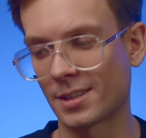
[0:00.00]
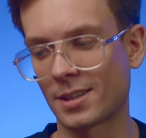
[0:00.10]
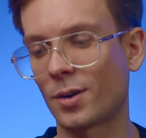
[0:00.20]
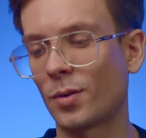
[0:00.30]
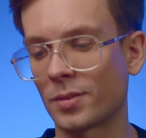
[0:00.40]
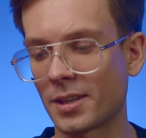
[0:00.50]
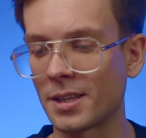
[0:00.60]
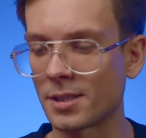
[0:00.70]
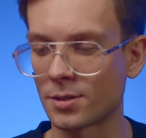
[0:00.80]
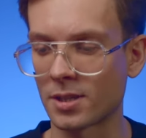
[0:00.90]
no
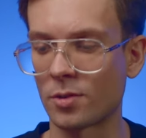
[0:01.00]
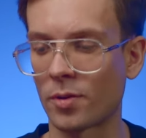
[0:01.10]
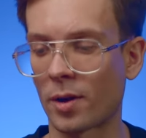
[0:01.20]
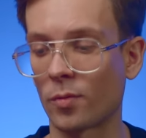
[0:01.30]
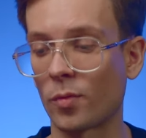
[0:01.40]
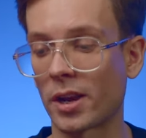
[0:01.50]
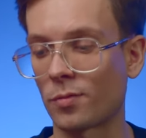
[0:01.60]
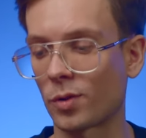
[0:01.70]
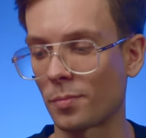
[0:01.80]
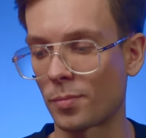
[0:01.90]
need to sit around
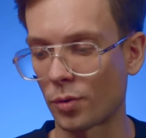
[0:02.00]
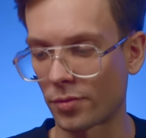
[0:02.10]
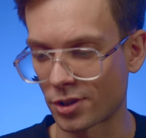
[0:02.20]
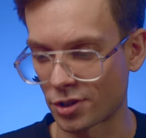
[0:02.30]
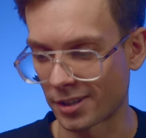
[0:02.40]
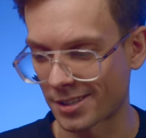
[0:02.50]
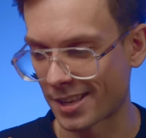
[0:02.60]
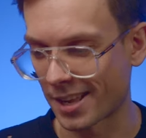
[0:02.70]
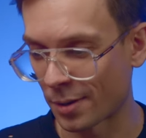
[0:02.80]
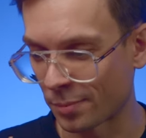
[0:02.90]
waiting for the perfect shot
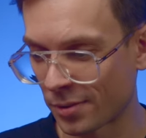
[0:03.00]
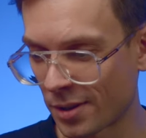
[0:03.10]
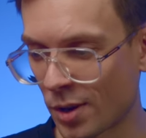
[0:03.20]
setup.